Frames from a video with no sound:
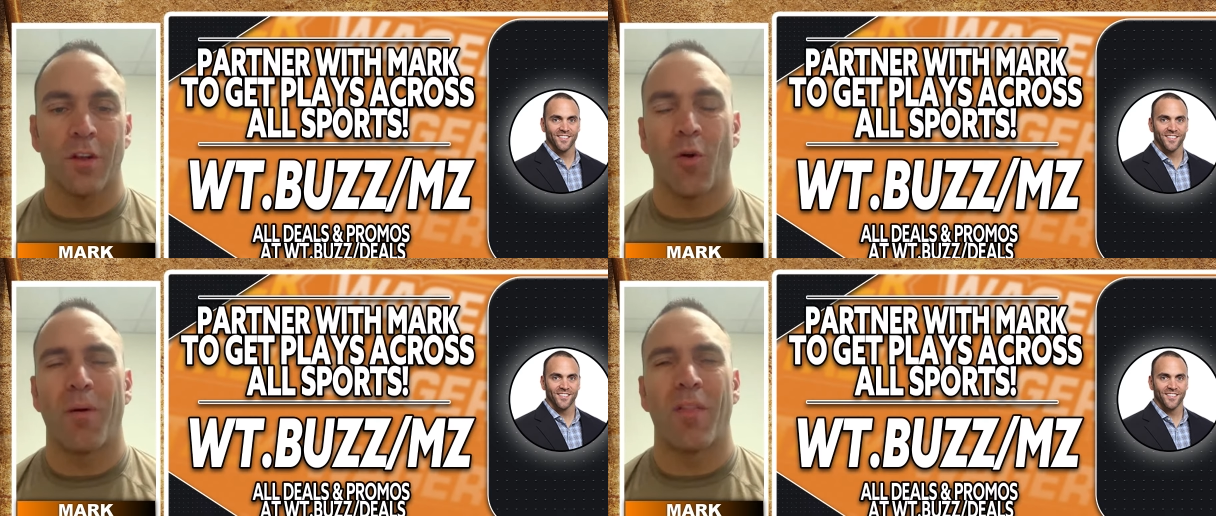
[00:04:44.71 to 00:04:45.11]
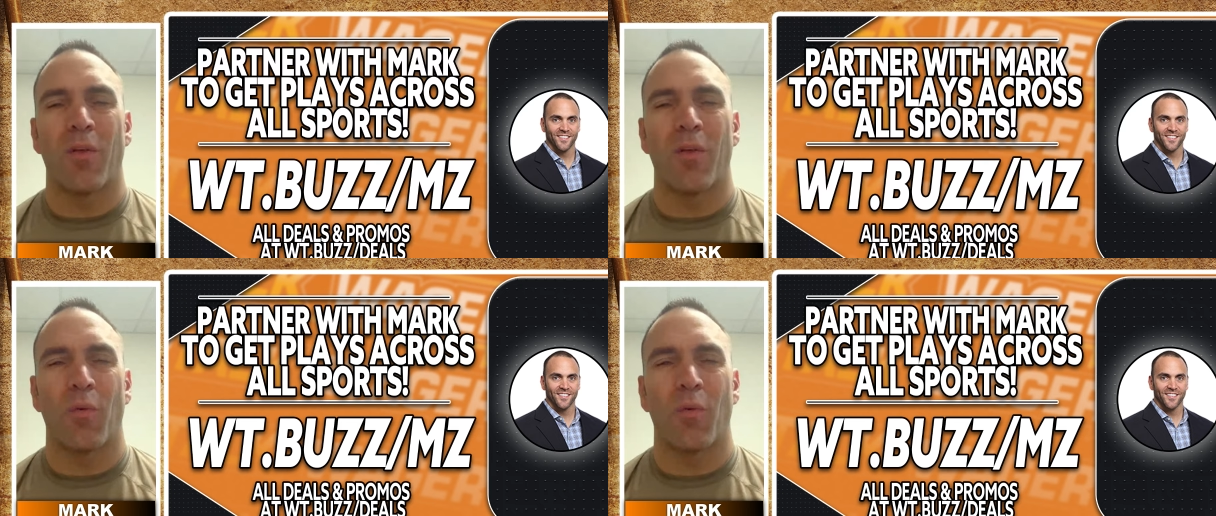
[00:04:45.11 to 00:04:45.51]
Speaker 1: And oh, by the
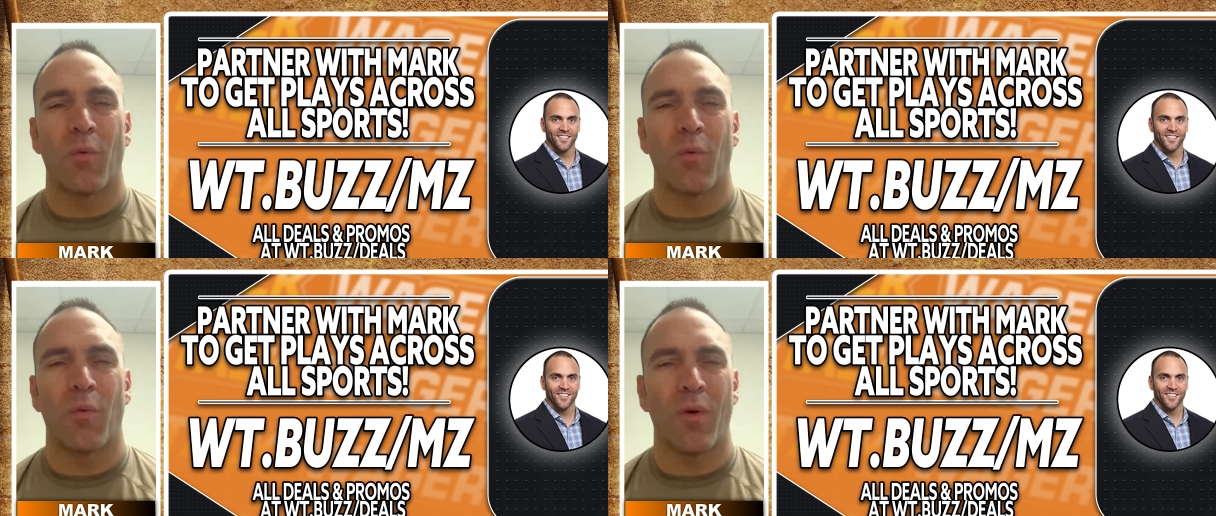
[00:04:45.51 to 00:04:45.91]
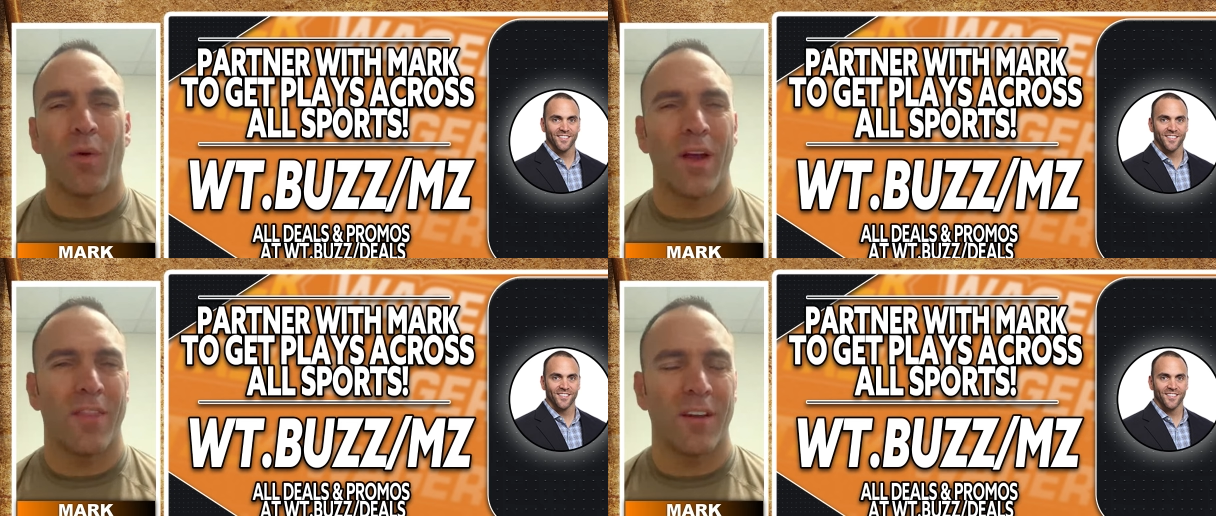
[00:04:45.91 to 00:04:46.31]

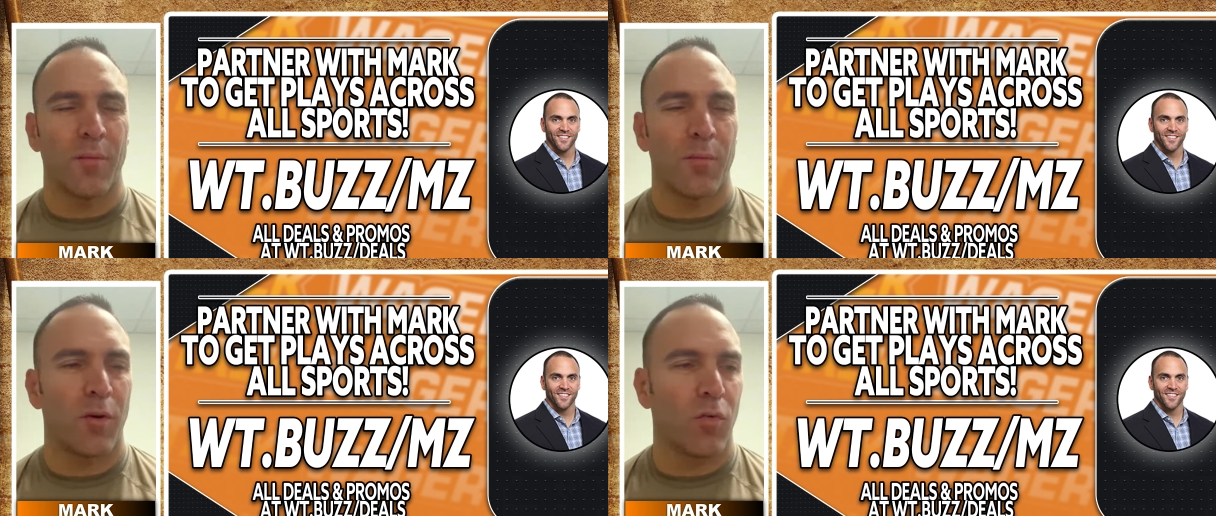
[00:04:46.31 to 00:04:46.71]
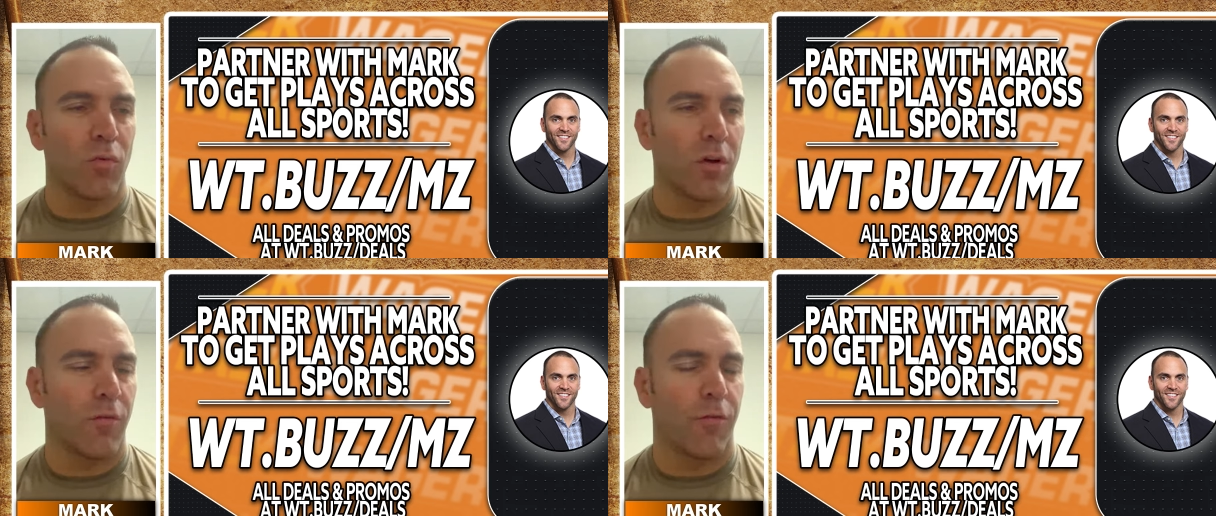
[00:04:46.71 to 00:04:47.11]
way, I think I'm on a
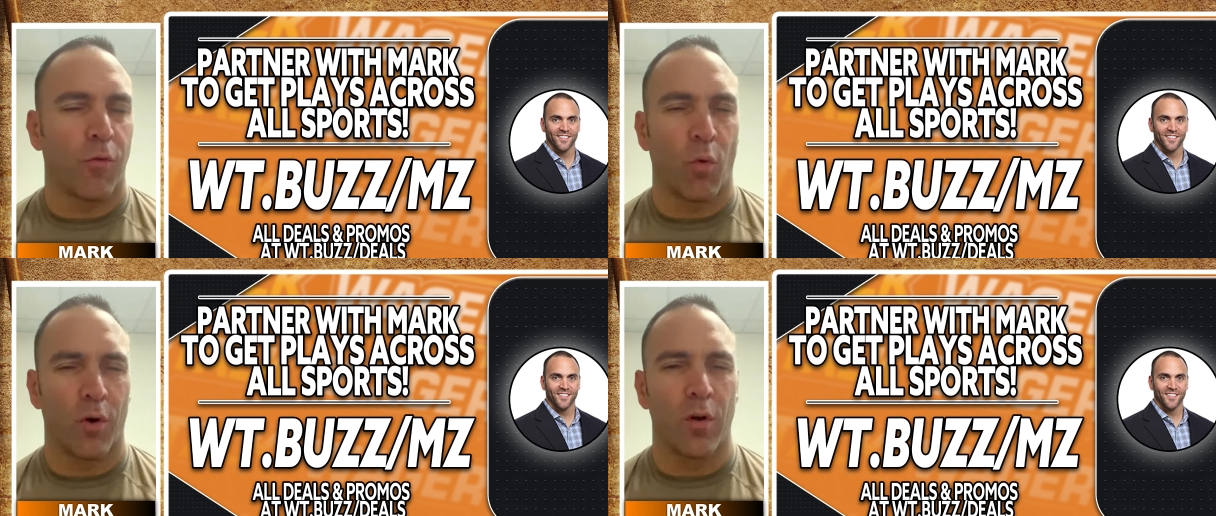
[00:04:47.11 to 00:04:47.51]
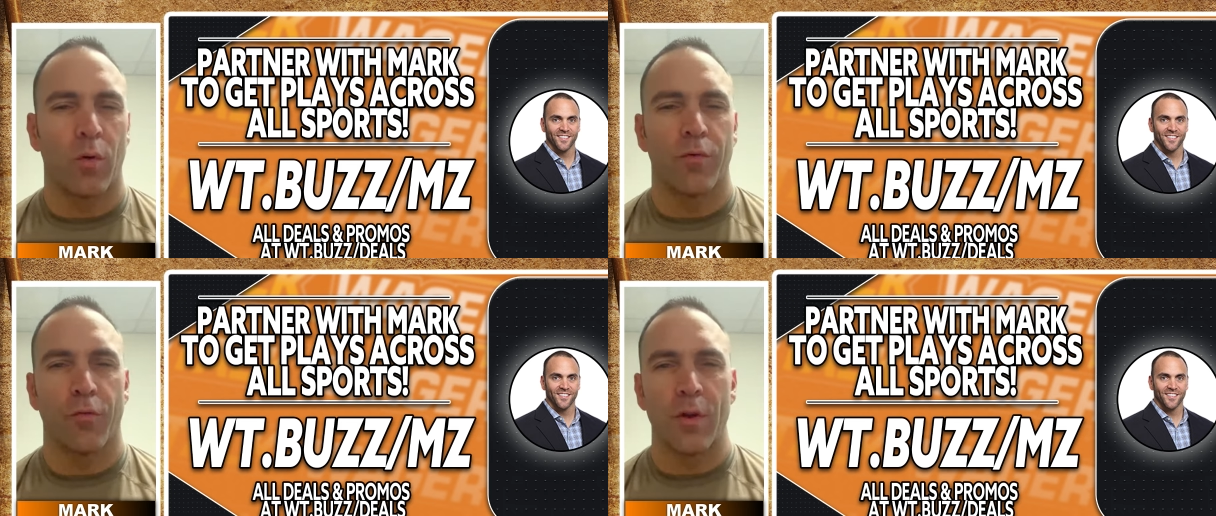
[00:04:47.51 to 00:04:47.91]
run of four and zero oh
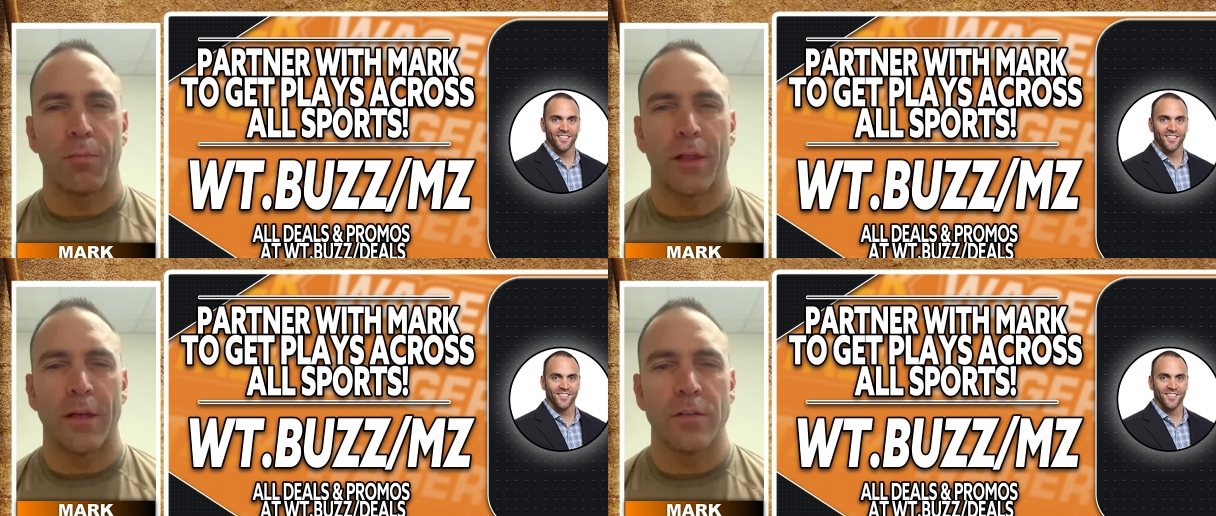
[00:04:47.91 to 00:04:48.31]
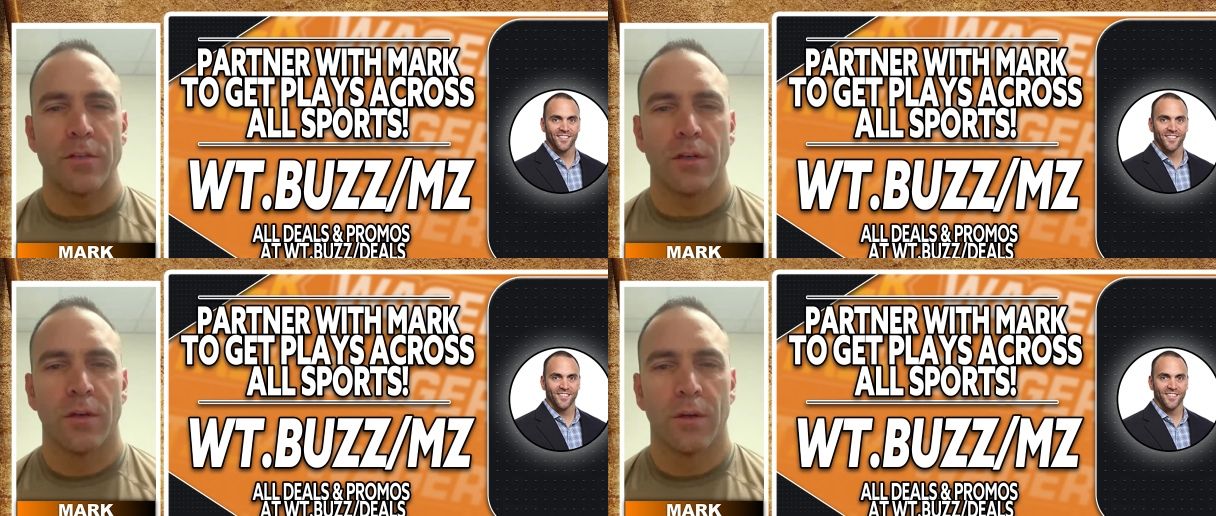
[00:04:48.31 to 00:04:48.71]
free plays.
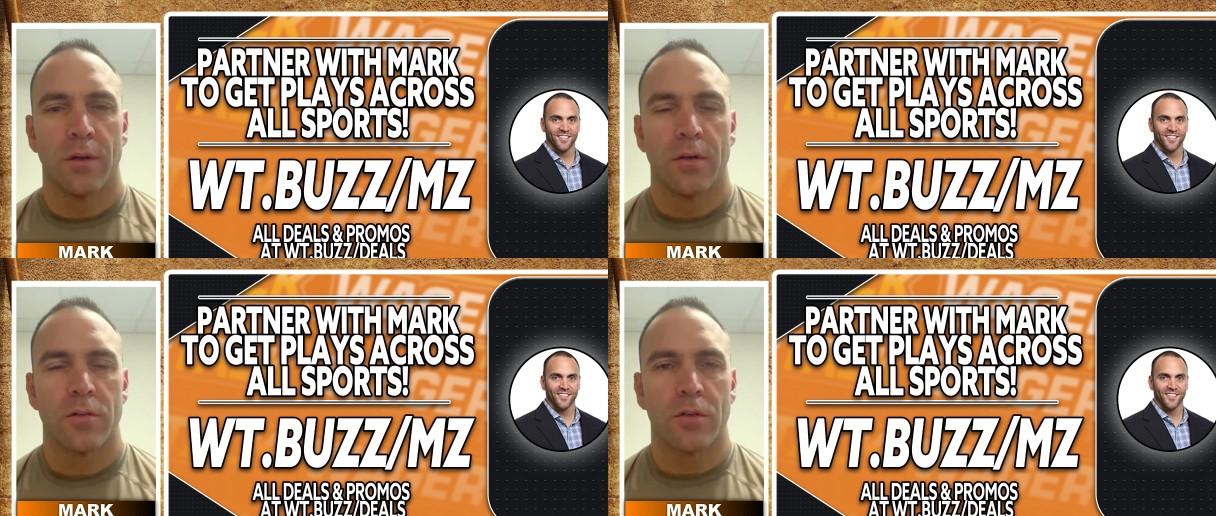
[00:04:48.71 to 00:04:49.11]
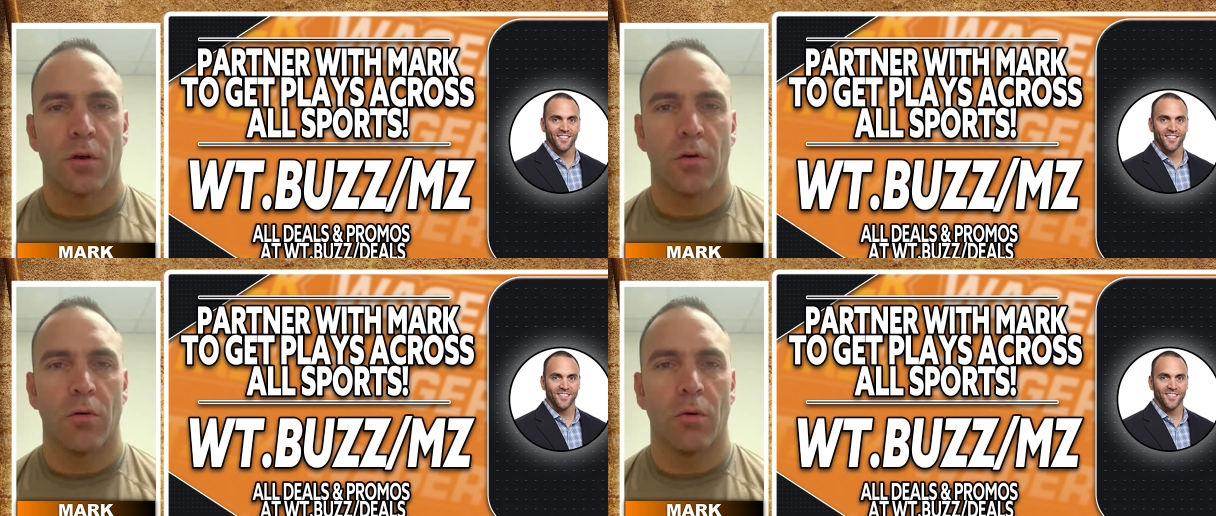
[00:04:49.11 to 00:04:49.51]

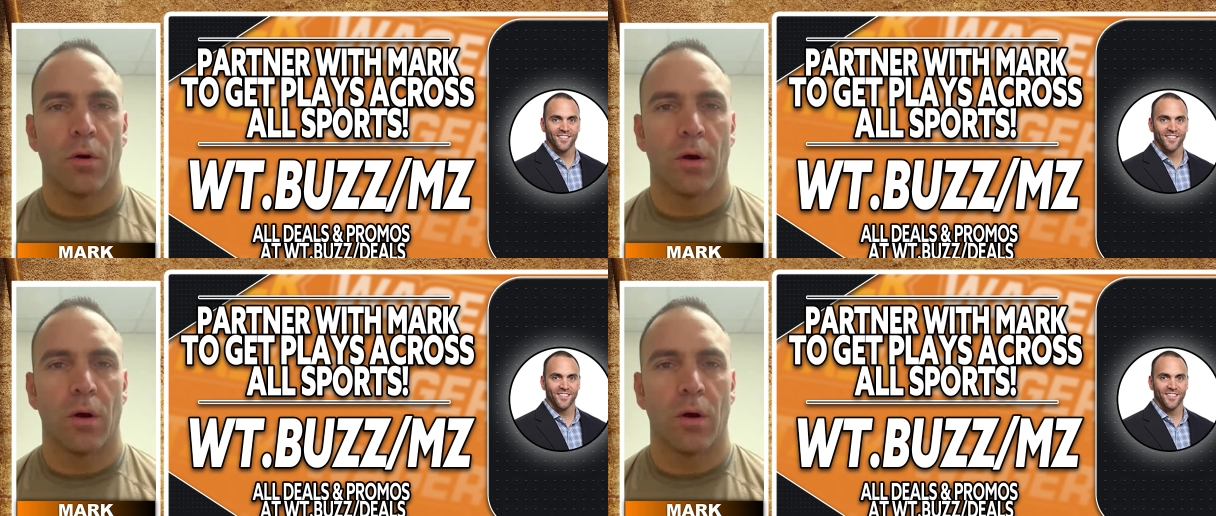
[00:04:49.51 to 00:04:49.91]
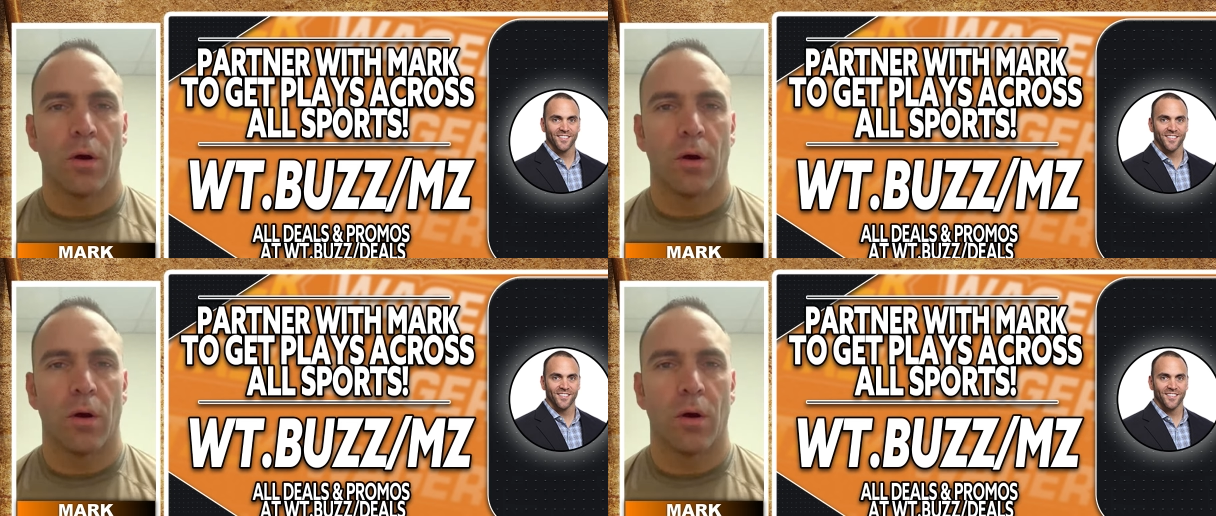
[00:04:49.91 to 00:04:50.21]
So uh,